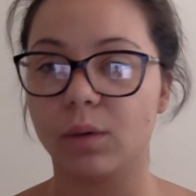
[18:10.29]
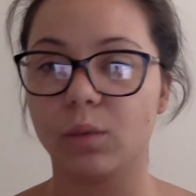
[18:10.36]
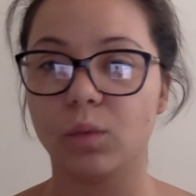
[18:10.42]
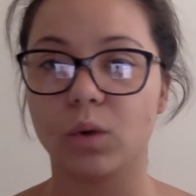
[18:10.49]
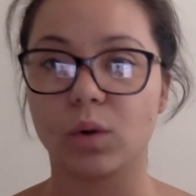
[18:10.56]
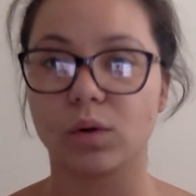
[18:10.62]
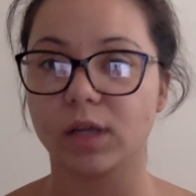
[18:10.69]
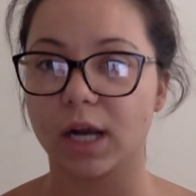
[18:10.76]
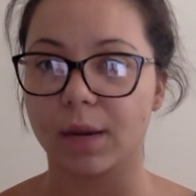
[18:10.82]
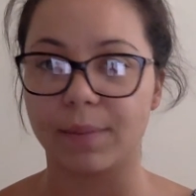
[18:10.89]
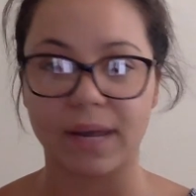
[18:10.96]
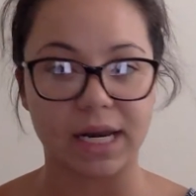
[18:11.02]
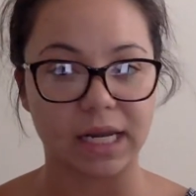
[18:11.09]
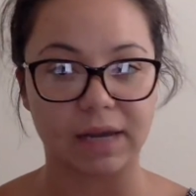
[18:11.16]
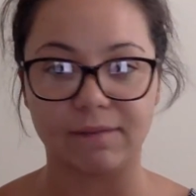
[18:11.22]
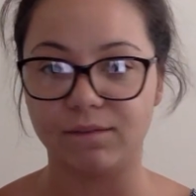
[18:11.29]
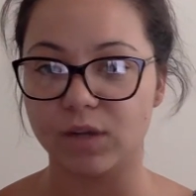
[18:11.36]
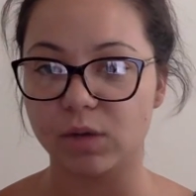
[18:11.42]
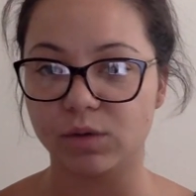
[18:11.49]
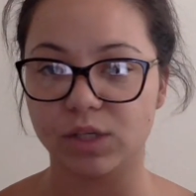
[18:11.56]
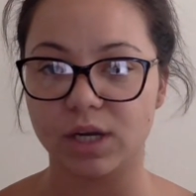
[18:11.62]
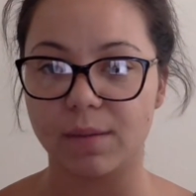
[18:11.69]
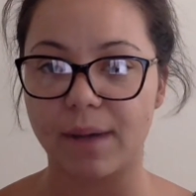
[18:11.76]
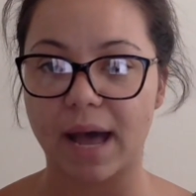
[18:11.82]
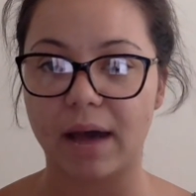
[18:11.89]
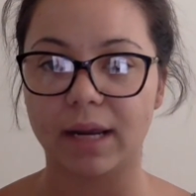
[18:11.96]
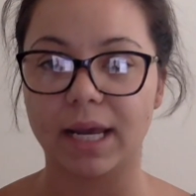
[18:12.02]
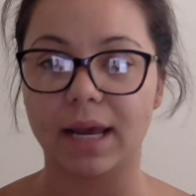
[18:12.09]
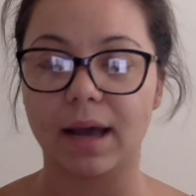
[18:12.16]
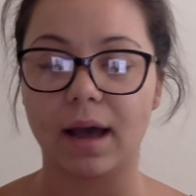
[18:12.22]
We'll clear up any confusion
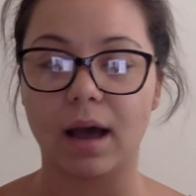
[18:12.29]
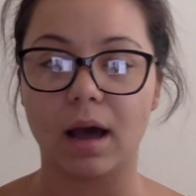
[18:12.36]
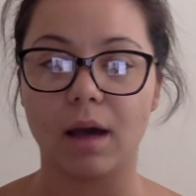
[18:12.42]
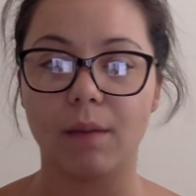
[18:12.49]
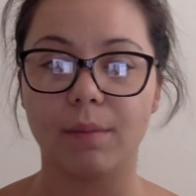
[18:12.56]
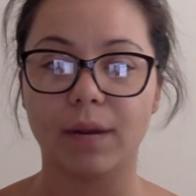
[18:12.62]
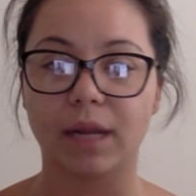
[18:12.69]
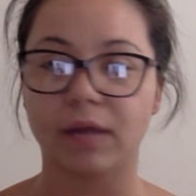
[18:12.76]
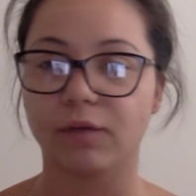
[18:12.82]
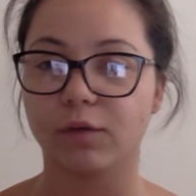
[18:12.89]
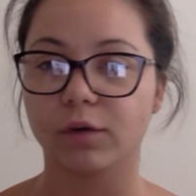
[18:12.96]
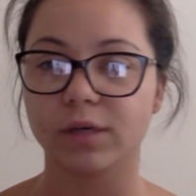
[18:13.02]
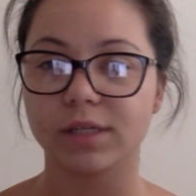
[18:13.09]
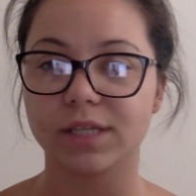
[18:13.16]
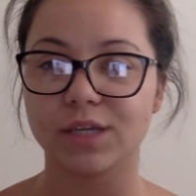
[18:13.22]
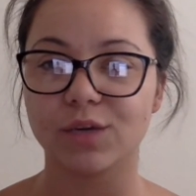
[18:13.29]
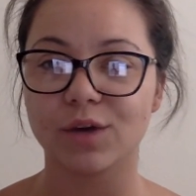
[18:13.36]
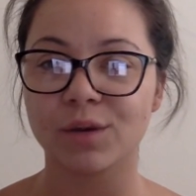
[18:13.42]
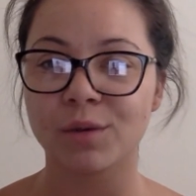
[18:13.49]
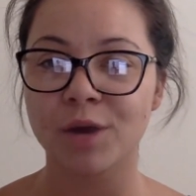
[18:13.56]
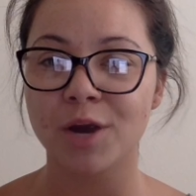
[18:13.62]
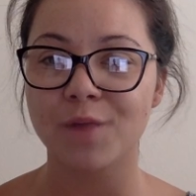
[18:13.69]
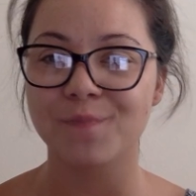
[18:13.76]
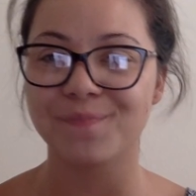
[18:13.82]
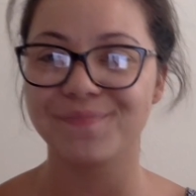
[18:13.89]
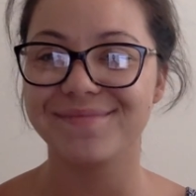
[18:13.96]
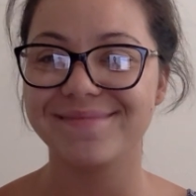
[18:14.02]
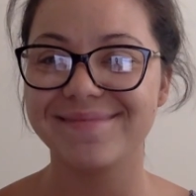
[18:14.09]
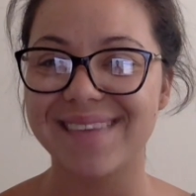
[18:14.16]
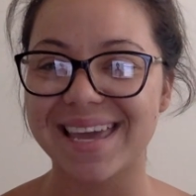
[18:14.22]
about it, but I look forward to seeing you all tomorrow.
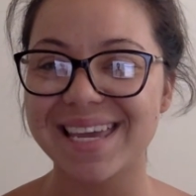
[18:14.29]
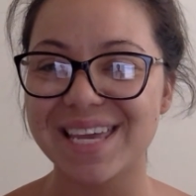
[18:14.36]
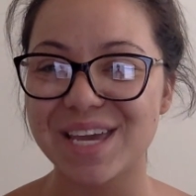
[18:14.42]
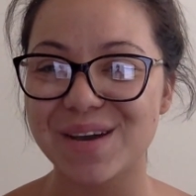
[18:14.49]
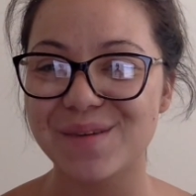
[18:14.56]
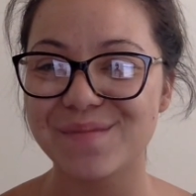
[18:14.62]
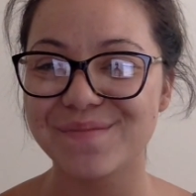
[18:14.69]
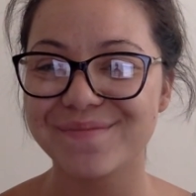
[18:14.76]
Thank you.